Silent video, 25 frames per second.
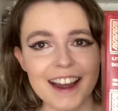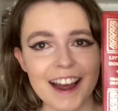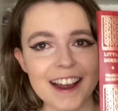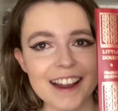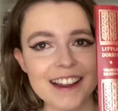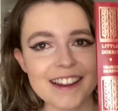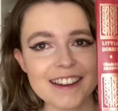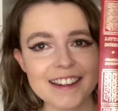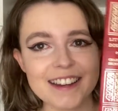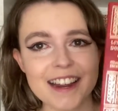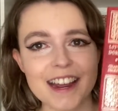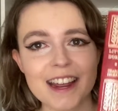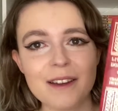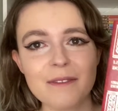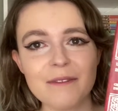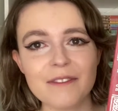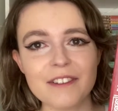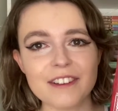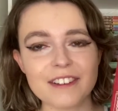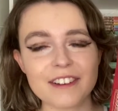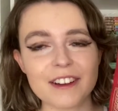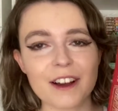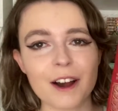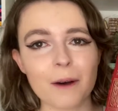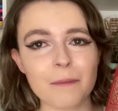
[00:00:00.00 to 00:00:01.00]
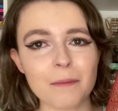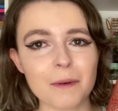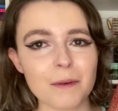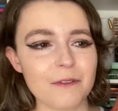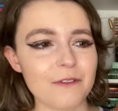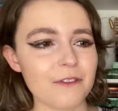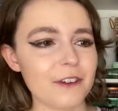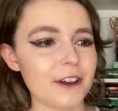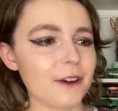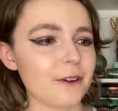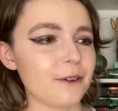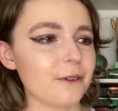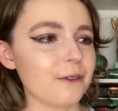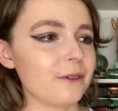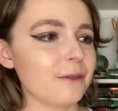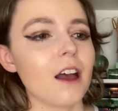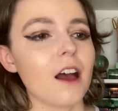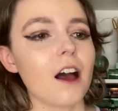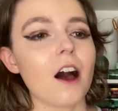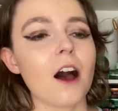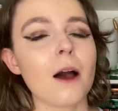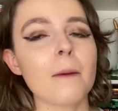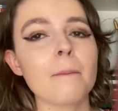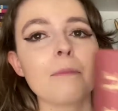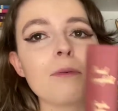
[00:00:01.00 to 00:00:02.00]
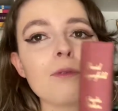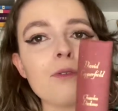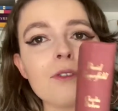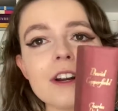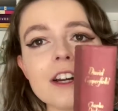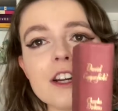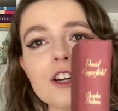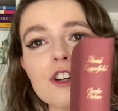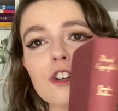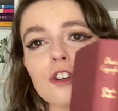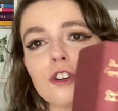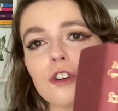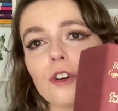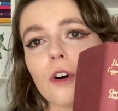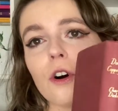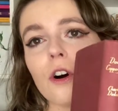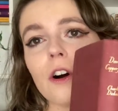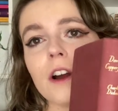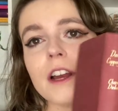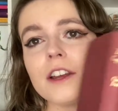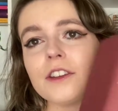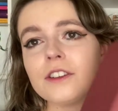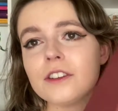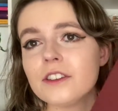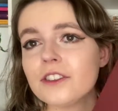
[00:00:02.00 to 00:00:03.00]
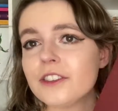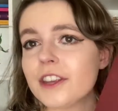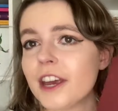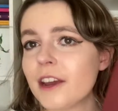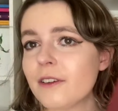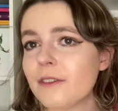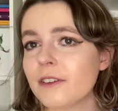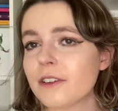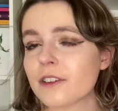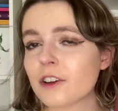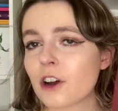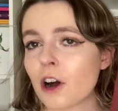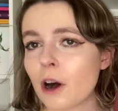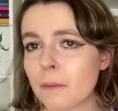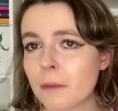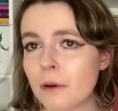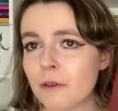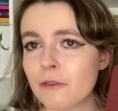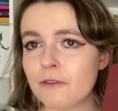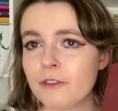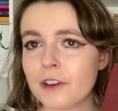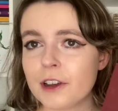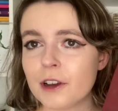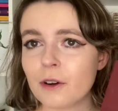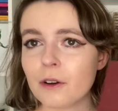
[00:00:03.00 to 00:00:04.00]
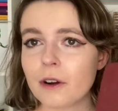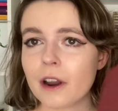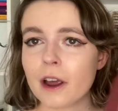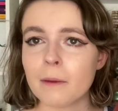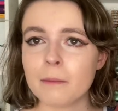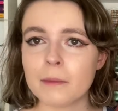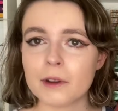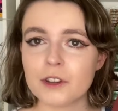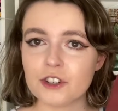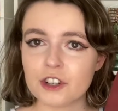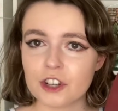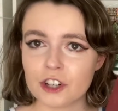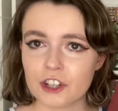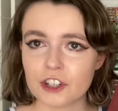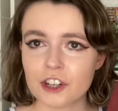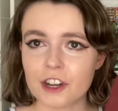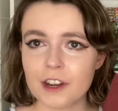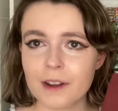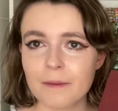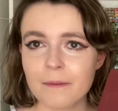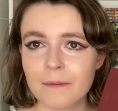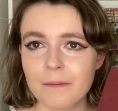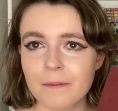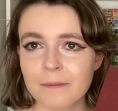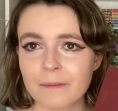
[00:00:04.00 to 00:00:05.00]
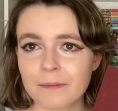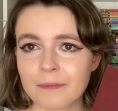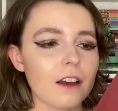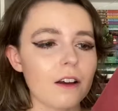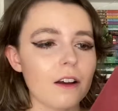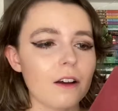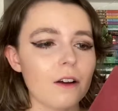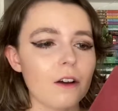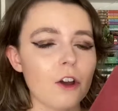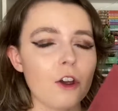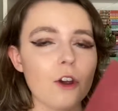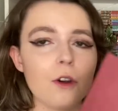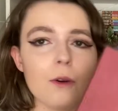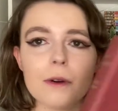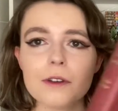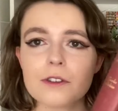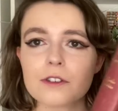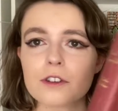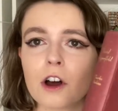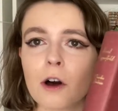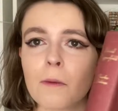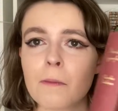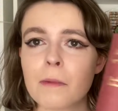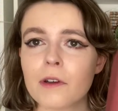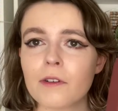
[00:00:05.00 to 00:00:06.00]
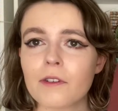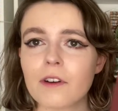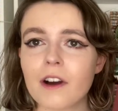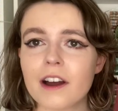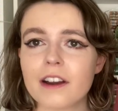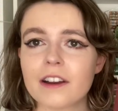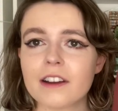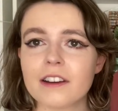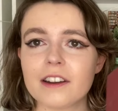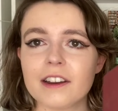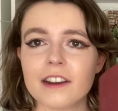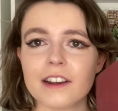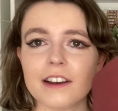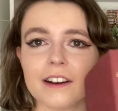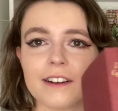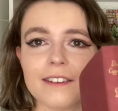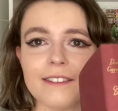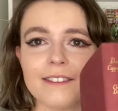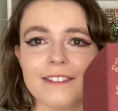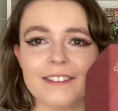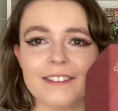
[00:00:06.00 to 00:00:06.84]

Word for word: and David Copperfield. I'm pretty sure, isn't David Copperfield a magician? Who is copyrighted here?